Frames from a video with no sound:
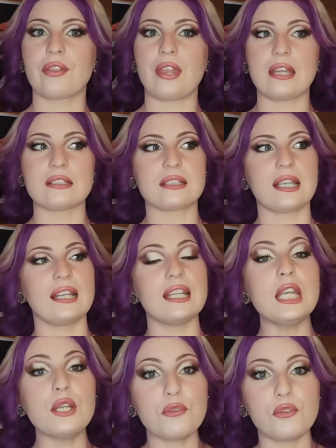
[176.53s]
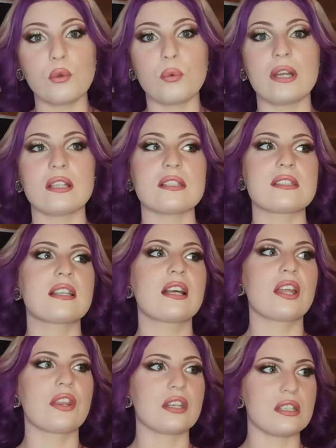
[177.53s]
that can influence
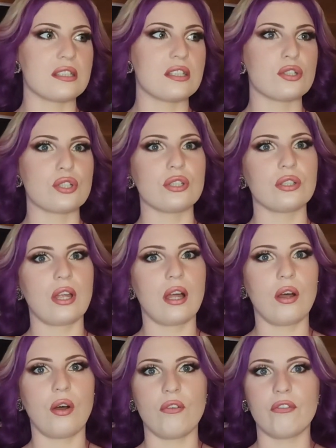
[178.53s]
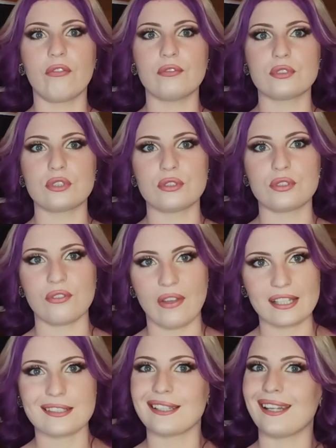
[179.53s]
the decision of to
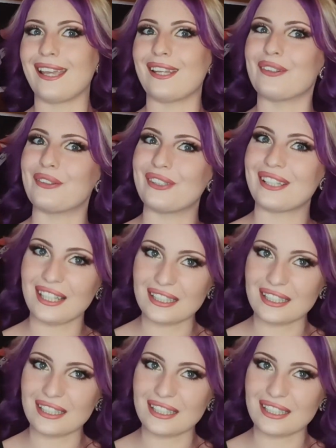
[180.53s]
vaccinate or